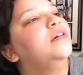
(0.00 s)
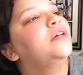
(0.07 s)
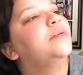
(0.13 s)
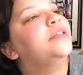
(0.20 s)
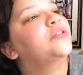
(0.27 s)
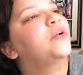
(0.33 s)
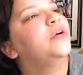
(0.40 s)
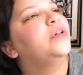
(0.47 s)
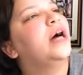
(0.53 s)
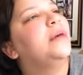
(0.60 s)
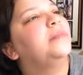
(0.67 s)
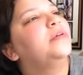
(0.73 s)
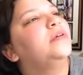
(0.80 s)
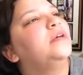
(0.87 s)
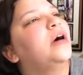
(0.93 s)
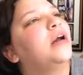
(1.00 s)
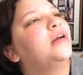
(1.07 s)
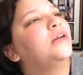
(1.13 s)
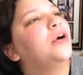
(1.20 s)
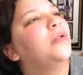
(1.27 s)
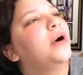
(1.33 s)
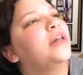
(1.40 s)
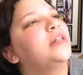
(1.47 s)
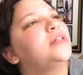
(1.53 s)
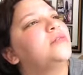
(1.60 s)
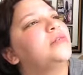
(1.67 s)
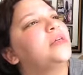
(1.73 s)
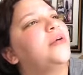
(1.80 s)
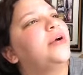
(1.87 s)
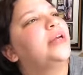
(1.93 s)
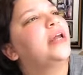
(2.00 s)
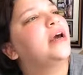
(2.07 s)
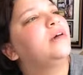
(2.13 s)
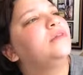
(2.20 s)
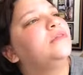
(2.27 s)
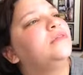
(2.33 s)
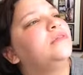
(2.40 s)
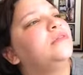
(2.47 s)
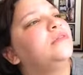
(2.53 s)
Let me scroll up. I don't know why this was going down.